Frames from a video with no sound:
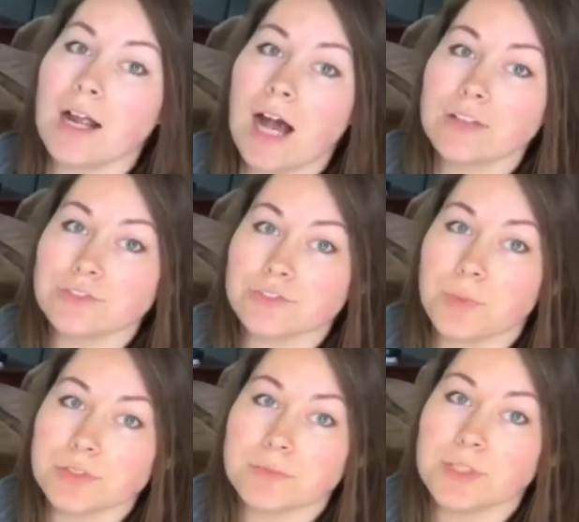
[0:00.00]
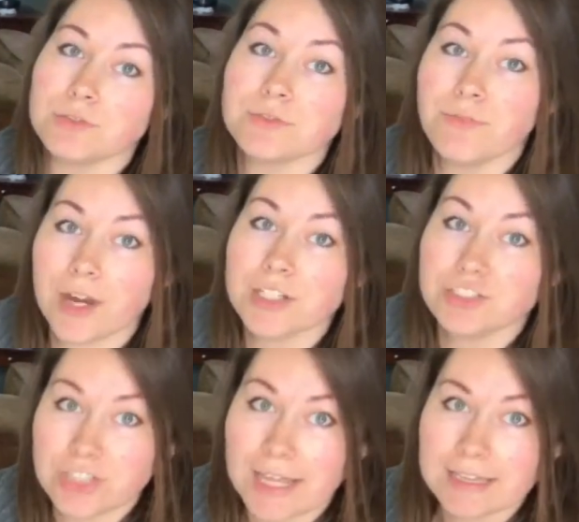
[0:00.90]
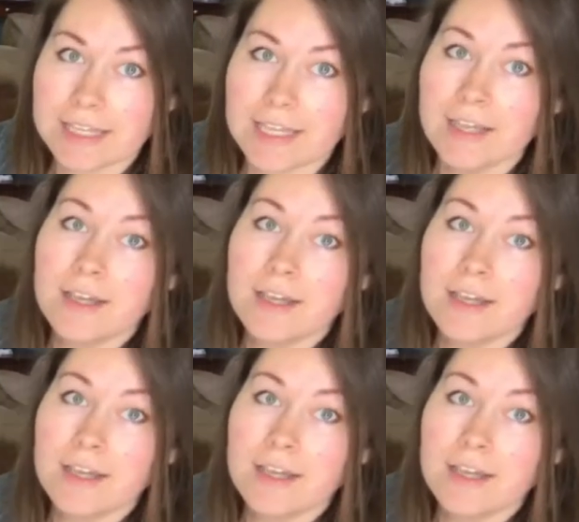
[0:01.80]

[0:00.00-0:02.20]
collars are supposed to be used very gently.